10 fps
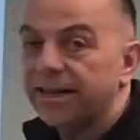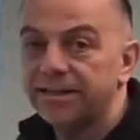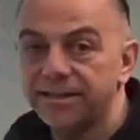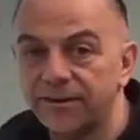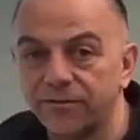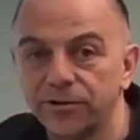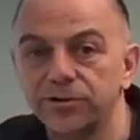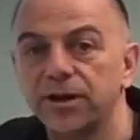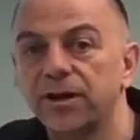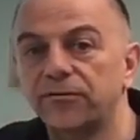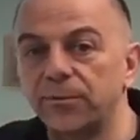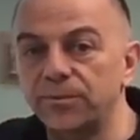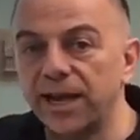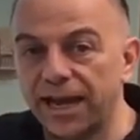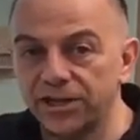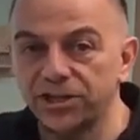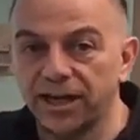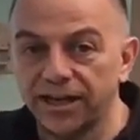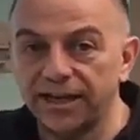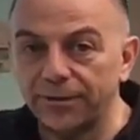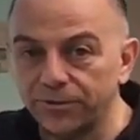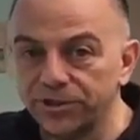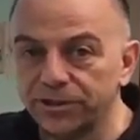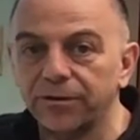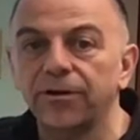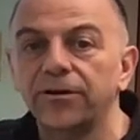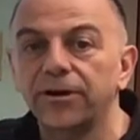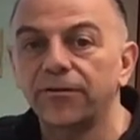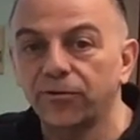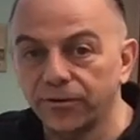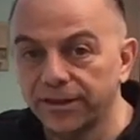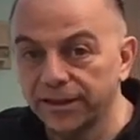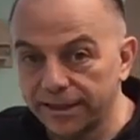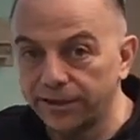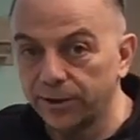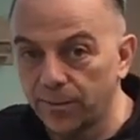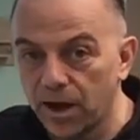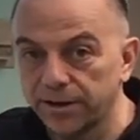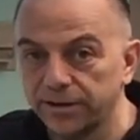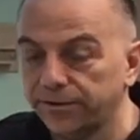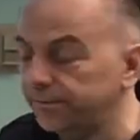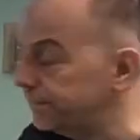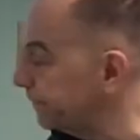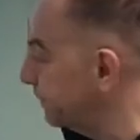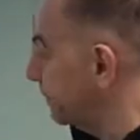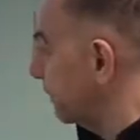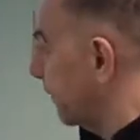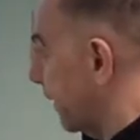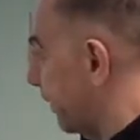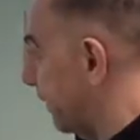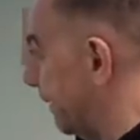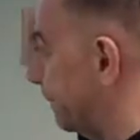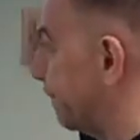that differs from Kj equals 0 for the linear molecule. Okay.